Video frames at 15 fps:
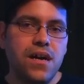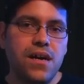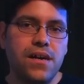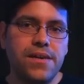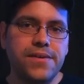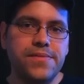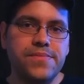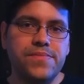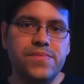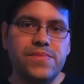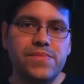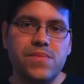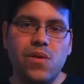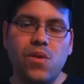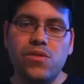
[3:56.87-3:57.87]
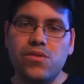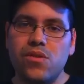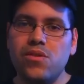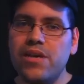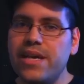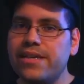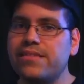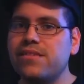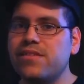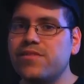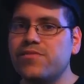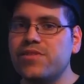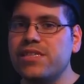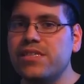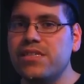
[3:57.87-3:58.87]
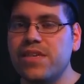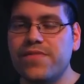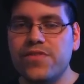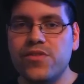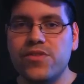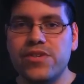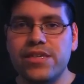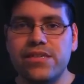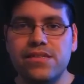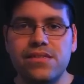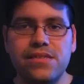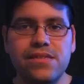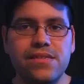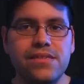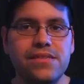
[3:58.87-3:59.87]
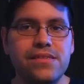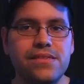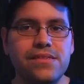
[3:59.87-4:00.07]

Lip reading: All in all, excellent read. If you're into